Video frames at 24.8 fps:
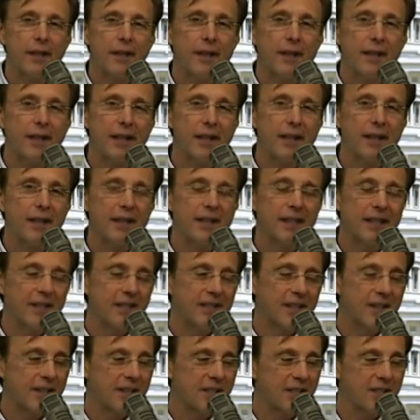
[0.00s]

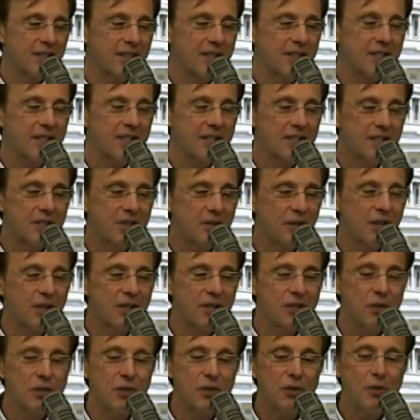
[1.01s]
Erick Erickson is
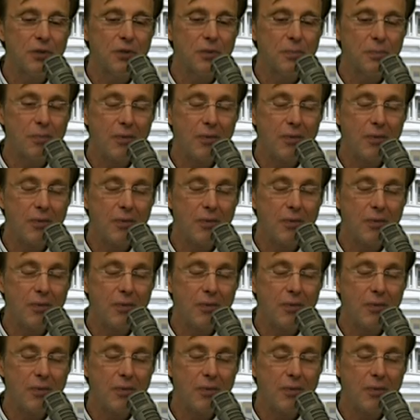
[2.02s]
going to